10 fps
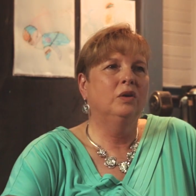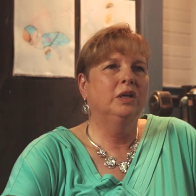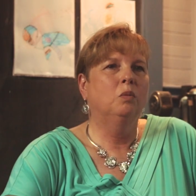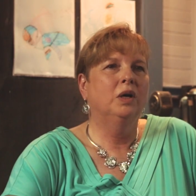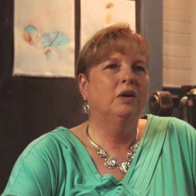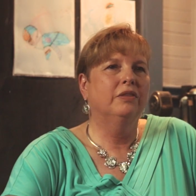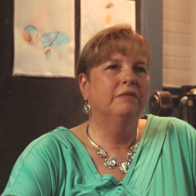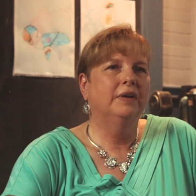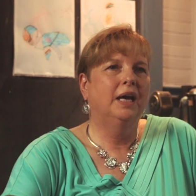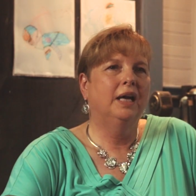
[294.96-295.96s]
only a wealth
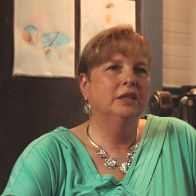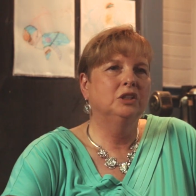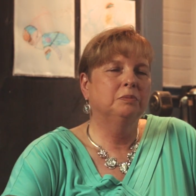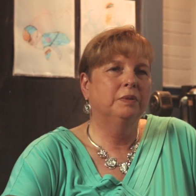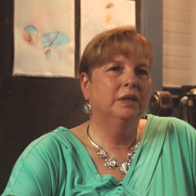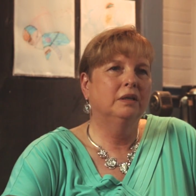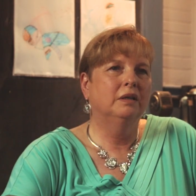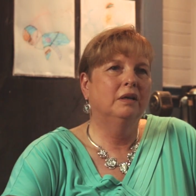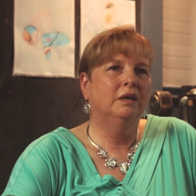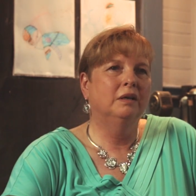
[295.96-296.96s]
of knowledge, but
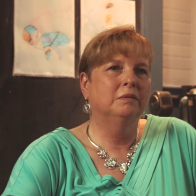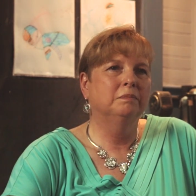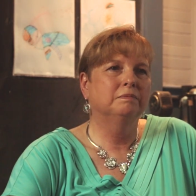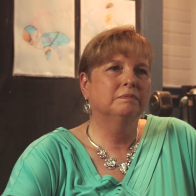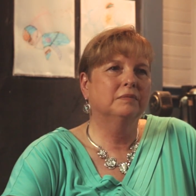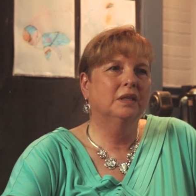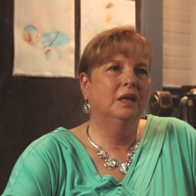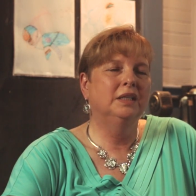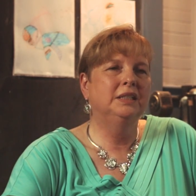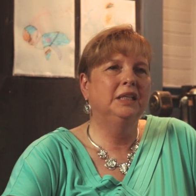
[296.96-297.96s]

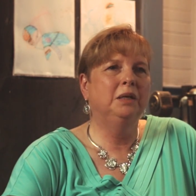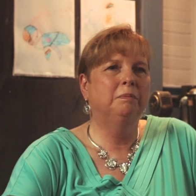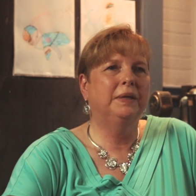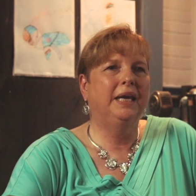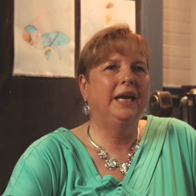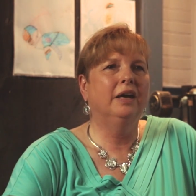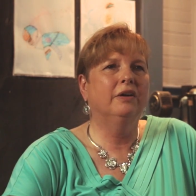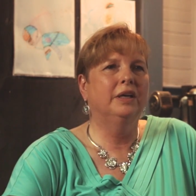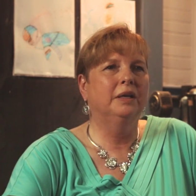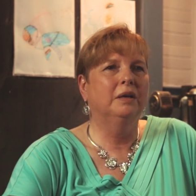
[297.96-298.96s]
a a deep,
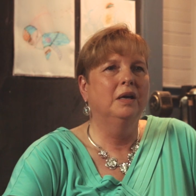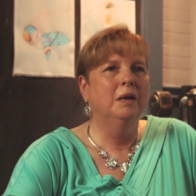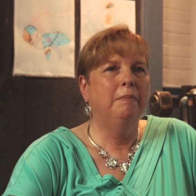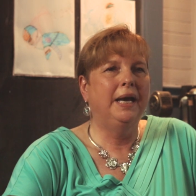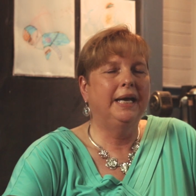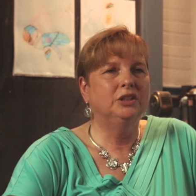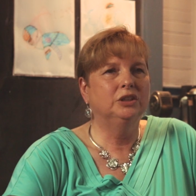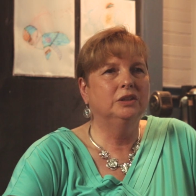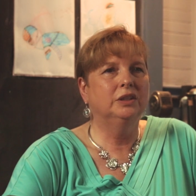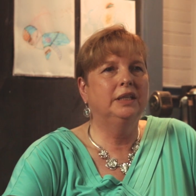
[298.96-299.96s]
caring
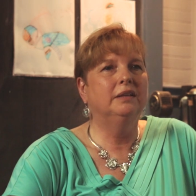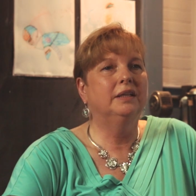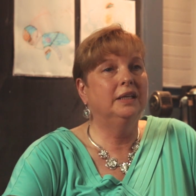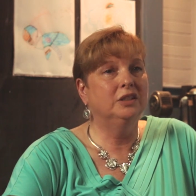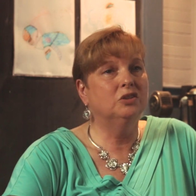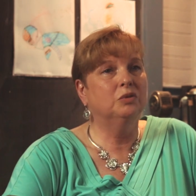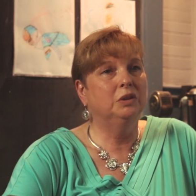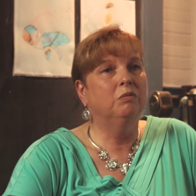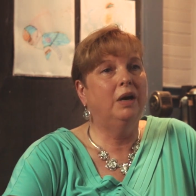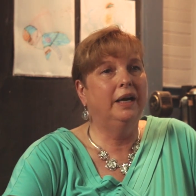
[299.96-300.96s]
passion to get the
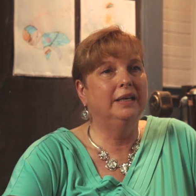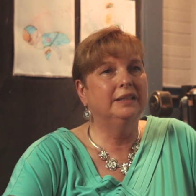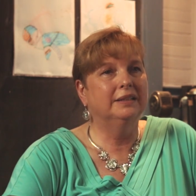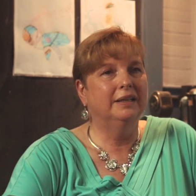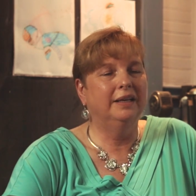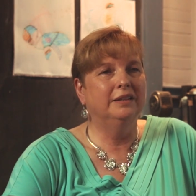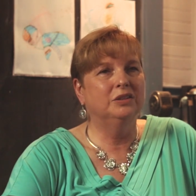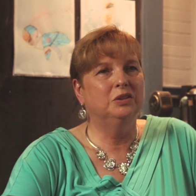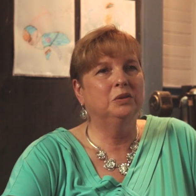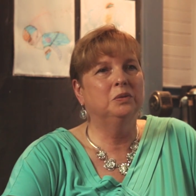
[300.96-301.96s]
history right
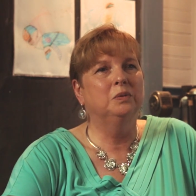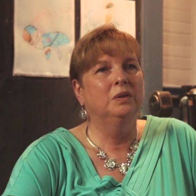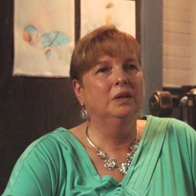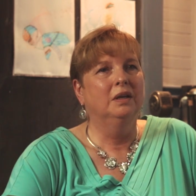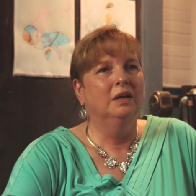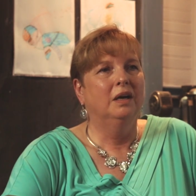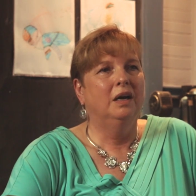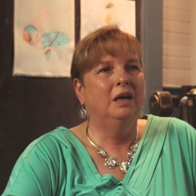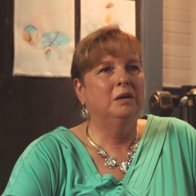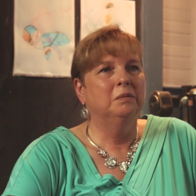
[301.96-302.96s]
and to
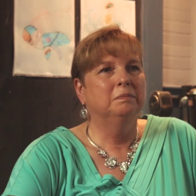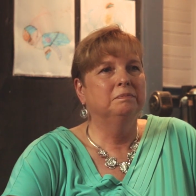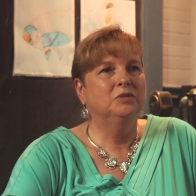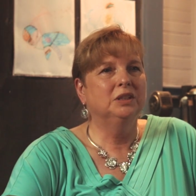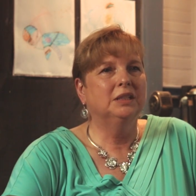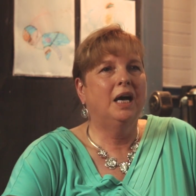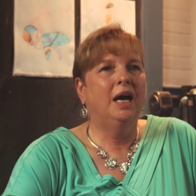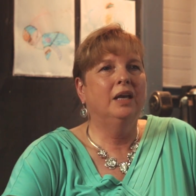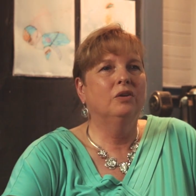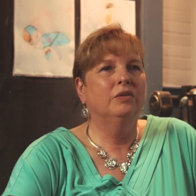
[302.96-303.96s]
just
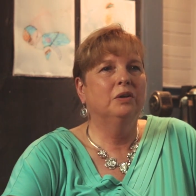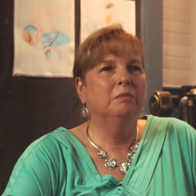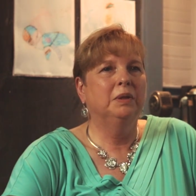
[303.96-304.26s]
honor their